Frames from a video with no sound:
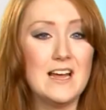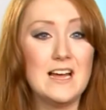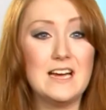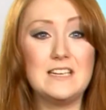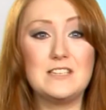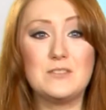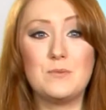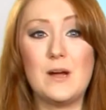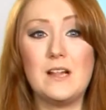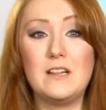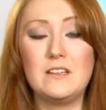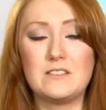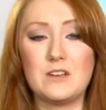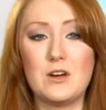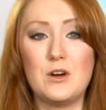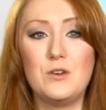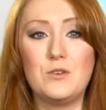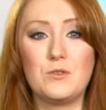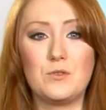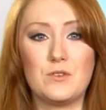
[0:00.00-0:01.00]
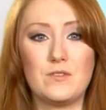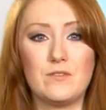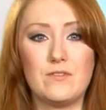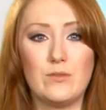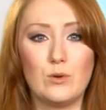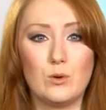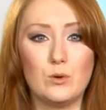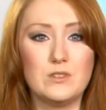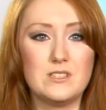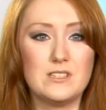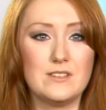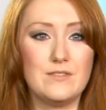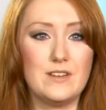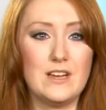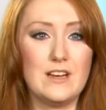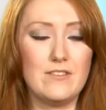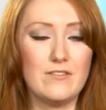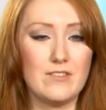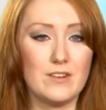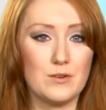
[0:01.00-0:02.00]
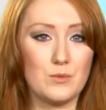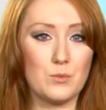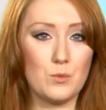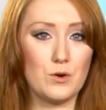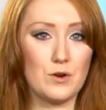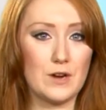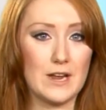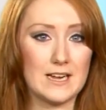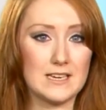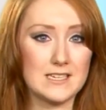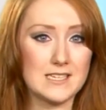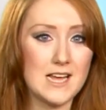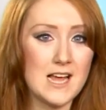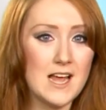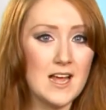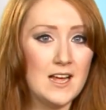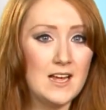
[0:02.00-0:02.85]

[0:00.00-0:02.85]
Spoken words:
as well as 104 severe flood warnings.